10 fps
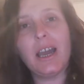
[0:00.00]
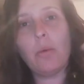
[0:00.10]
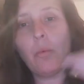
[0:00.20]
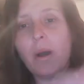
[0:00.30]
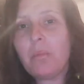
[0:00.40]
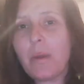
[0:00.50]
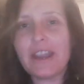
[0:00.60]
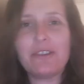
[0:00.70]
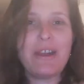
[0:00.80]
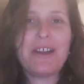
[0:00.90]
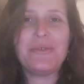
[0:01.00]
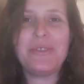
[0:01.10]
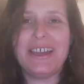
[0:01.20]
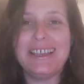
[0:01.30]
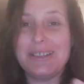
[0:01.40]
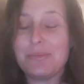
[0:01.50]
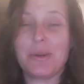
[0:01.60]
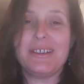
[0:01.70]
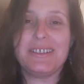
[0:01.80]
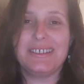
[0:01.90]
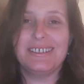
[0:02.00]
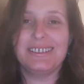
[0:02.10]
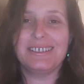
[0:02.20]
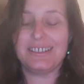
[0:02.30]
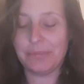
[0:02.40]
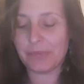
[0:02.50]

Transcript: One way around that is presence